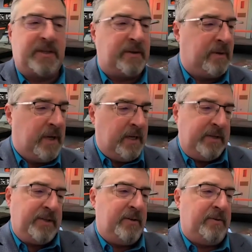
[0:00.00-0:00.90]
to,
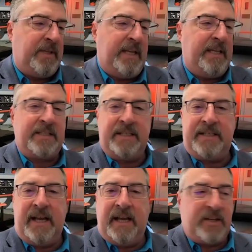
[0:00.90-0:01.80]
to the
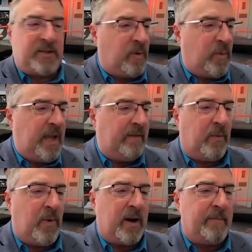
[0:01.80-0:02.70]
instantaneous, when we have a
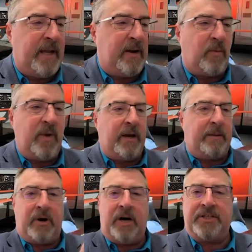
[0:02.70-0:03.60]
water main, or we got
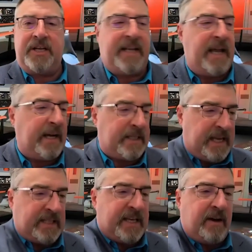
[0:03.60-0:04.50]
Project X,
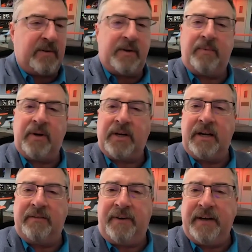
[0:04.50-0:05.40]
that's how we're going
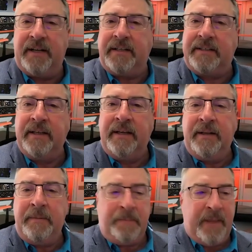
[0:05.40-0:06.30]
to fund it.
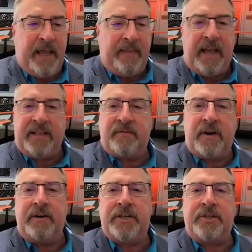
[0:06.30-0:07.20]
And that's
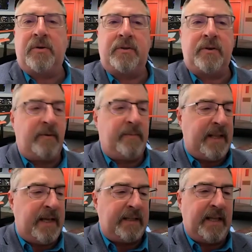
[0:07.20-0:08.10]
very short term, and
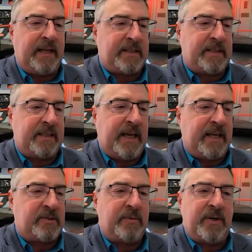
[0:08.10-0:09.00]
that that's
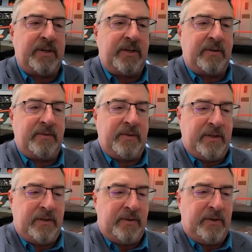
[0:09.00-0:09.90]
that's where you're
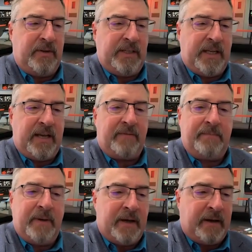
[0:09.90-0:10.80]
you you need to have
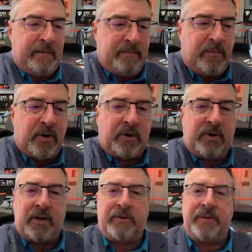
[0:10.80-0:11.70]
a, a more
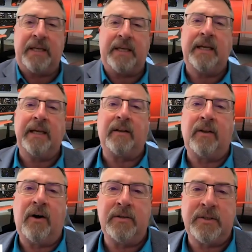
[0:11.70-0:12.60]
critical thinking and a
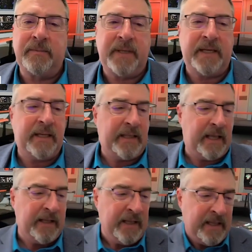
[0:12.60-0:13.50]
long term thinking
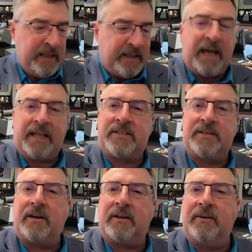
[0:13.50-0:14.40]
that that's
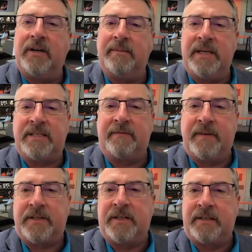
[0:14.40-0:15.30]
not going to be
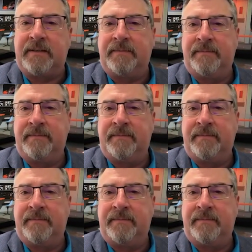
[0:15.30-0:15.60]
sufficient,